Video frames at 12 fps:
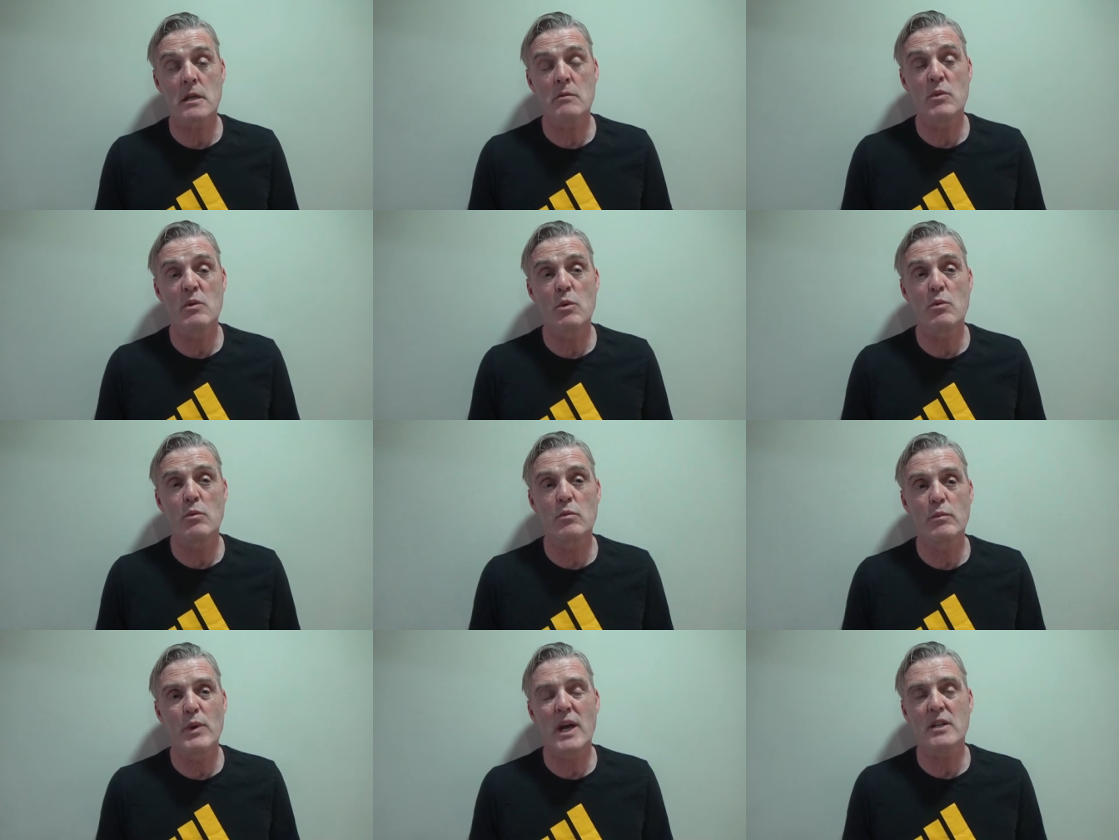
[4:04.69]
And we, were,
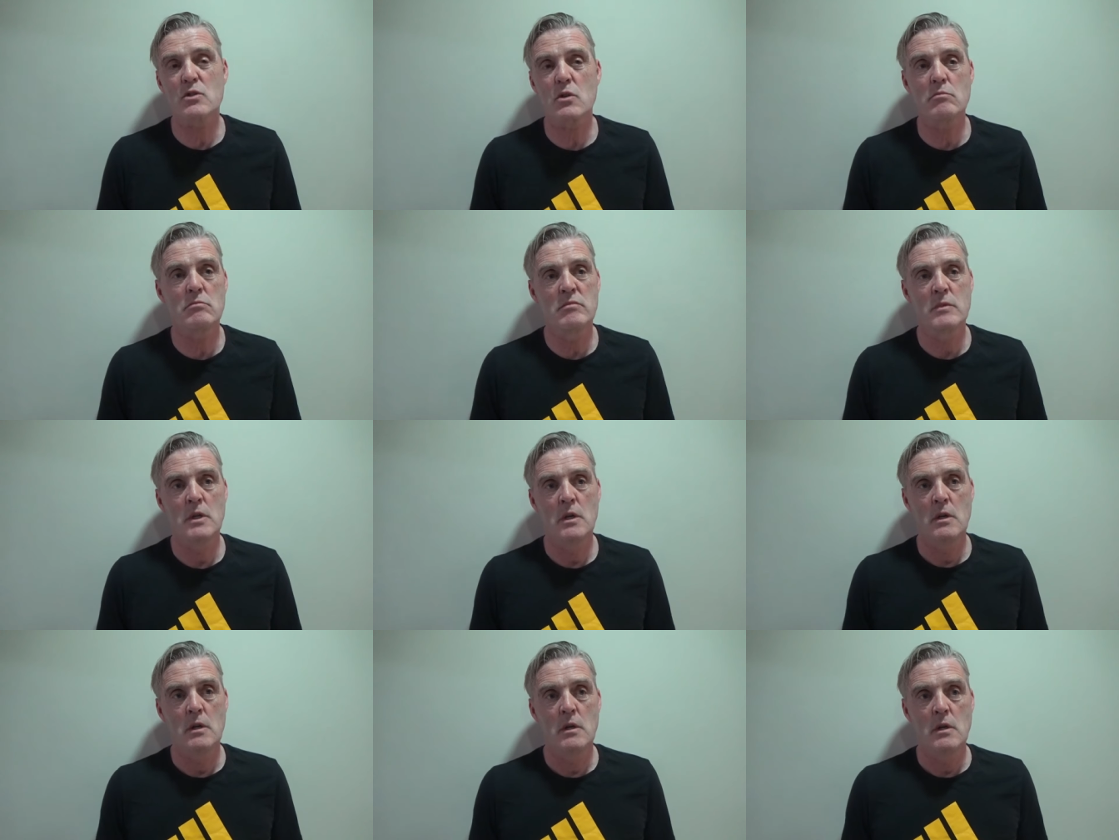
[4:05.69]
we had some,
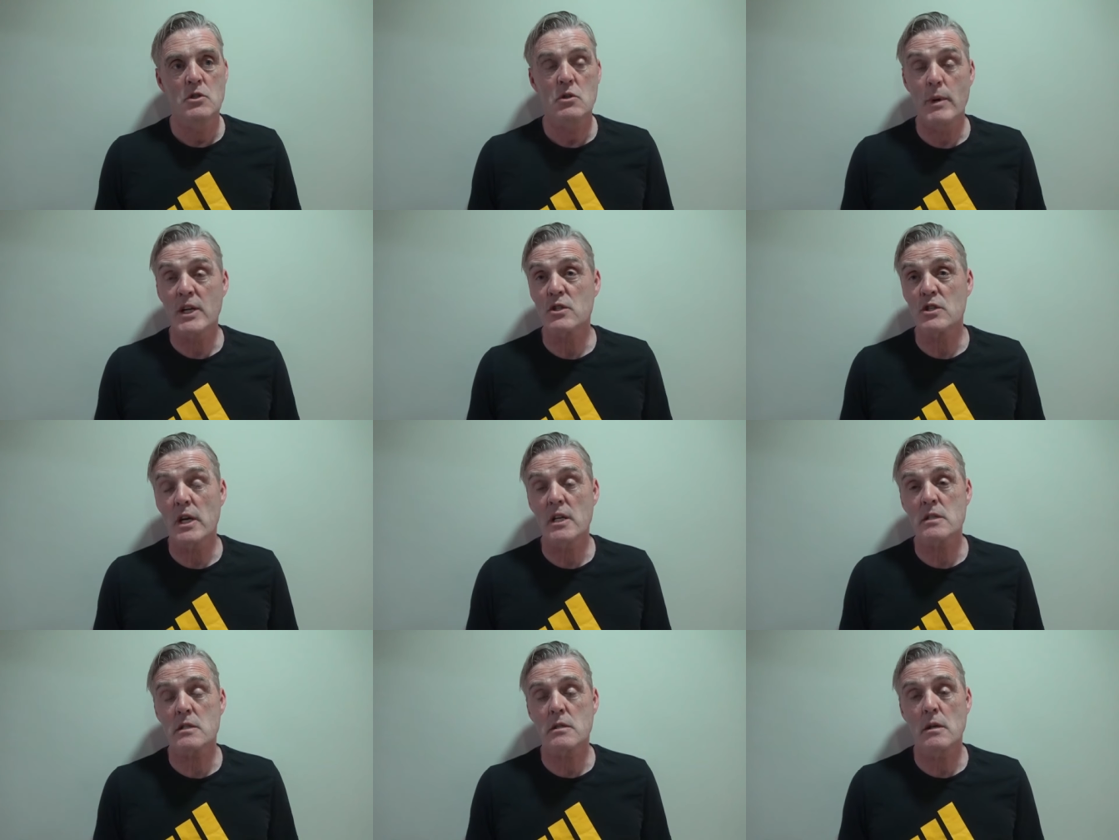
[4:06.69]
some
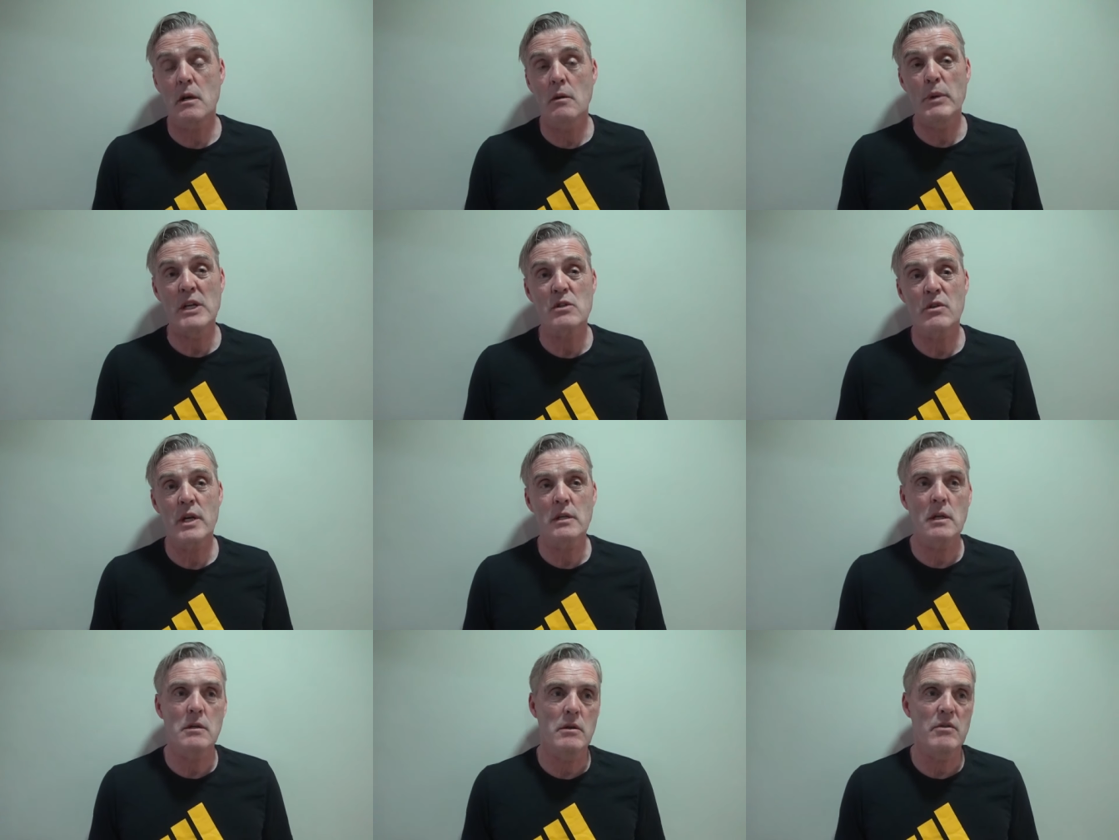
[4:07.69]
exercise uh, based on
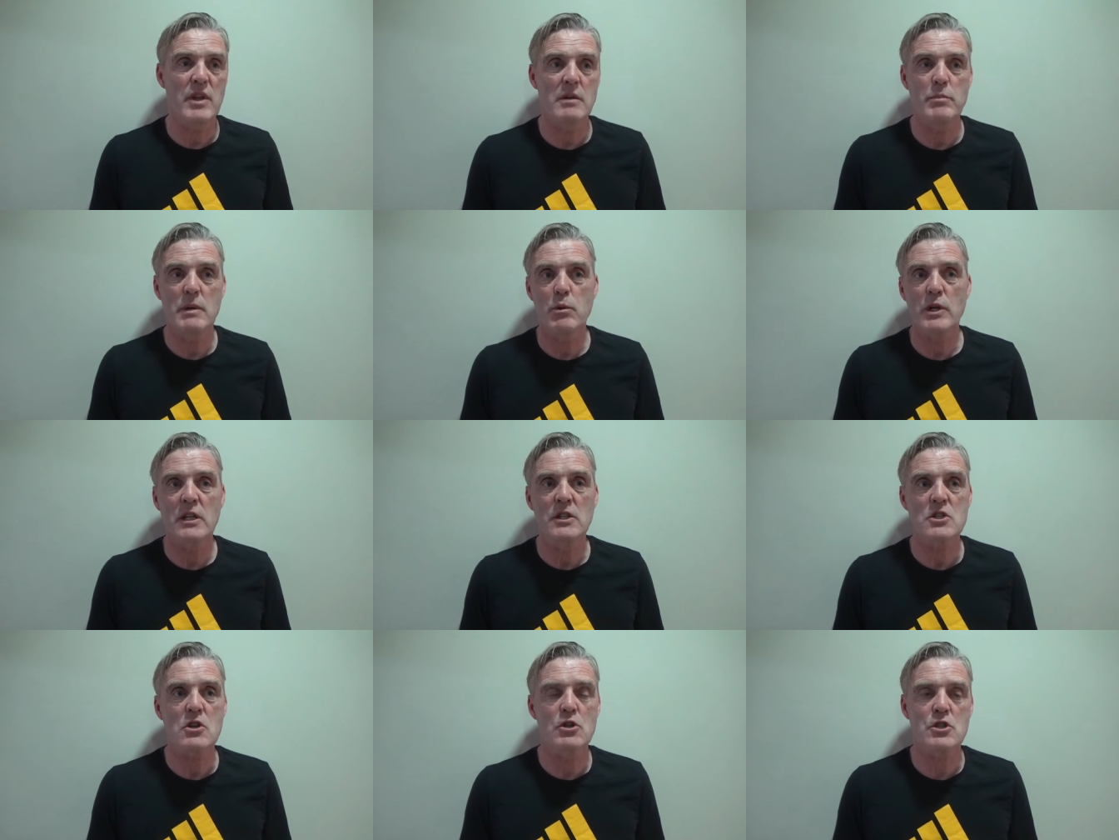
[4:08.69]
that and then people can
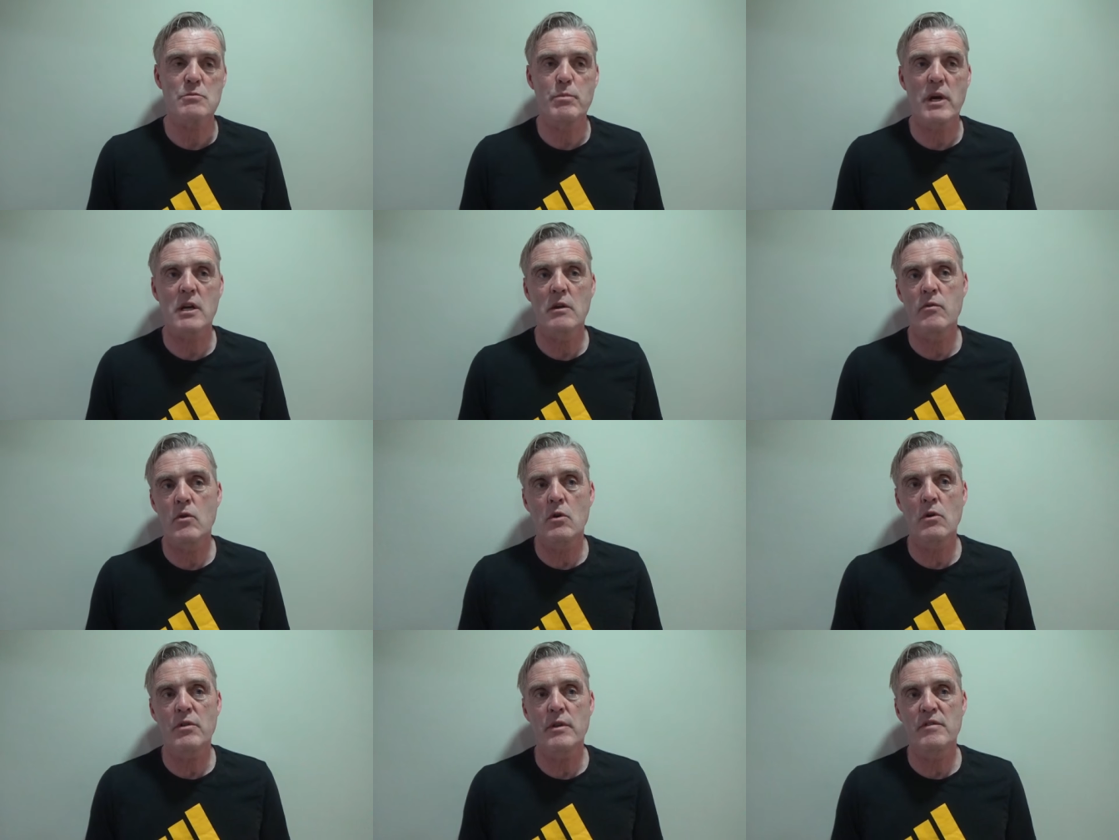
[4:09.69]
discuss back and
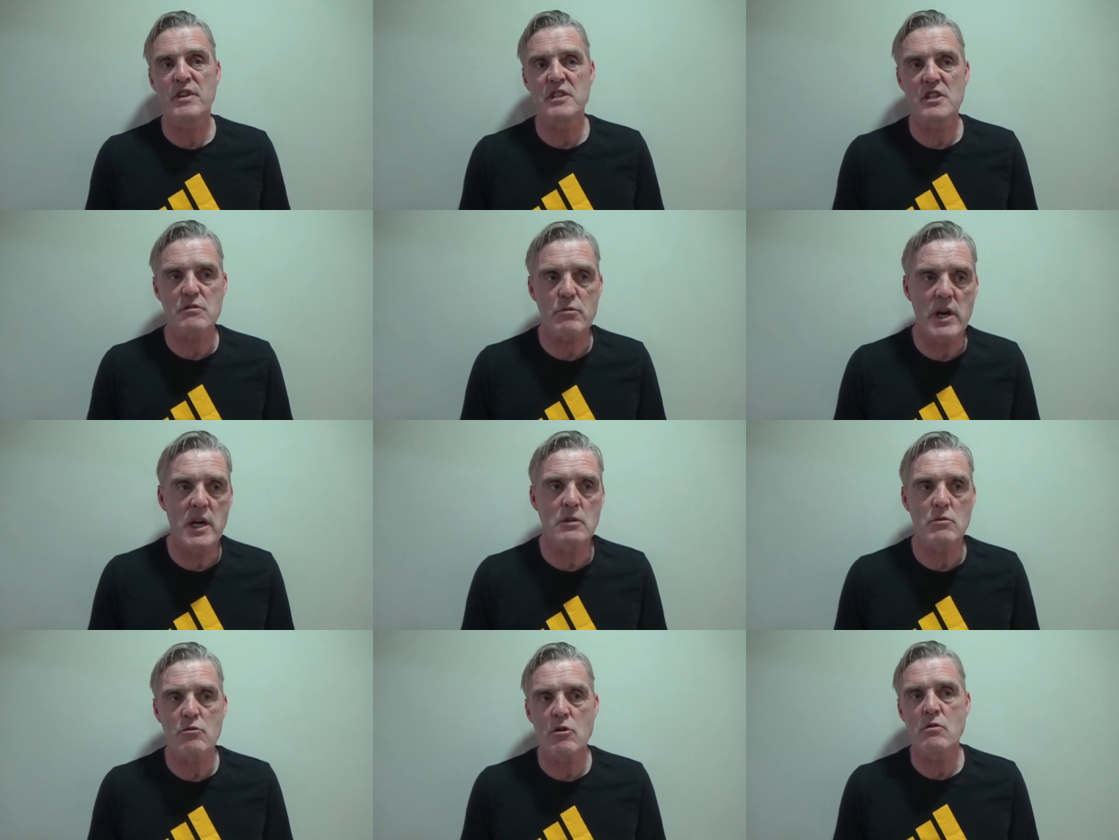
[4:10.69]
forth if this is right
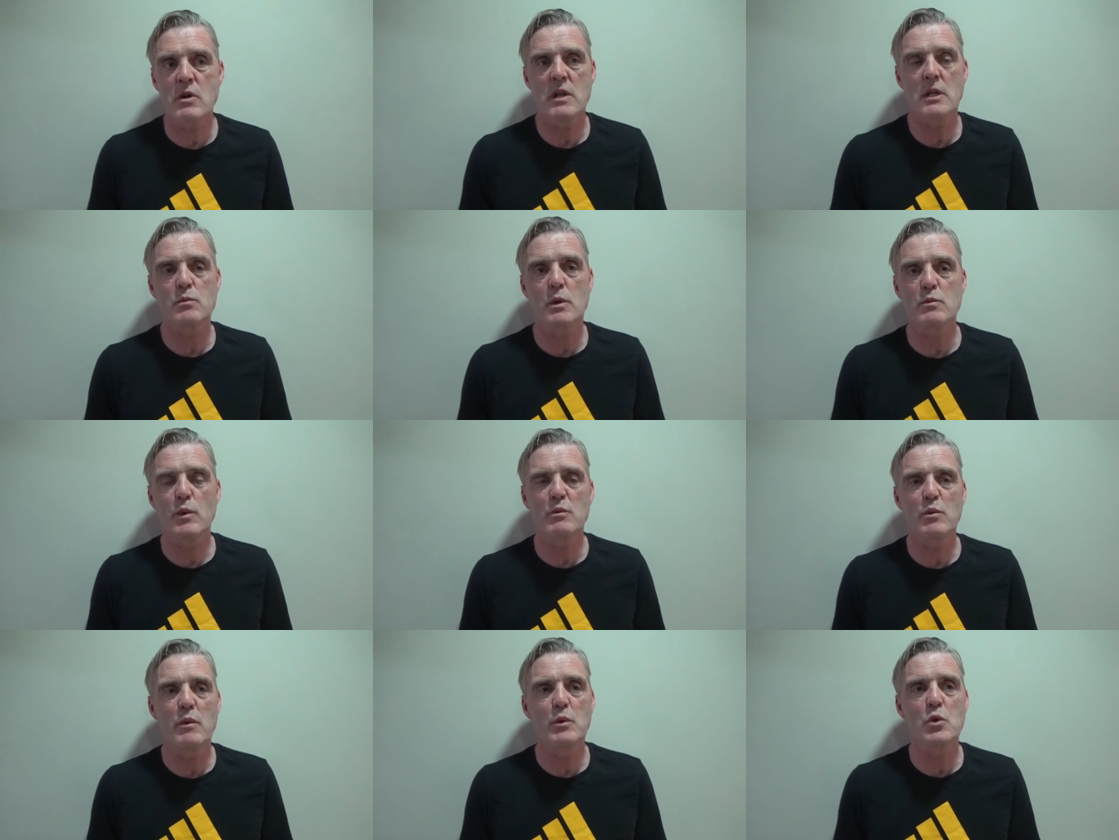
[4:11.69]
or wrong and that's what,
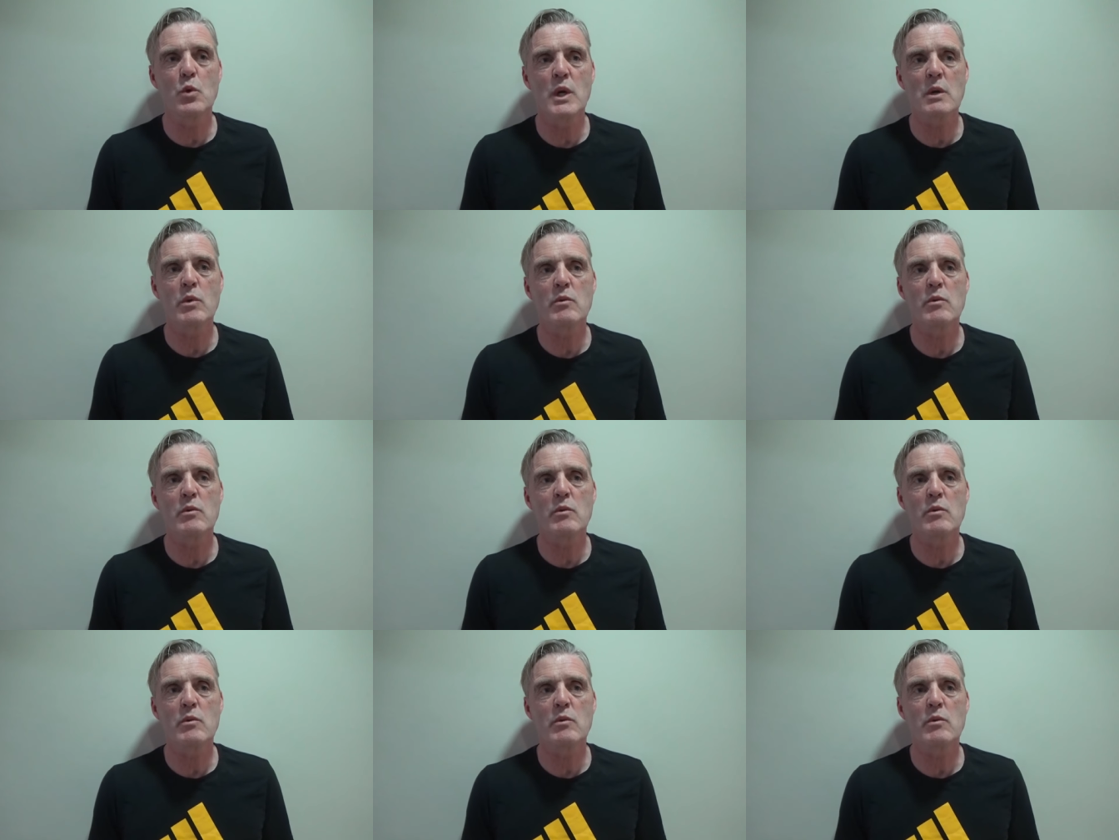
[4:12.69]
what we were doing.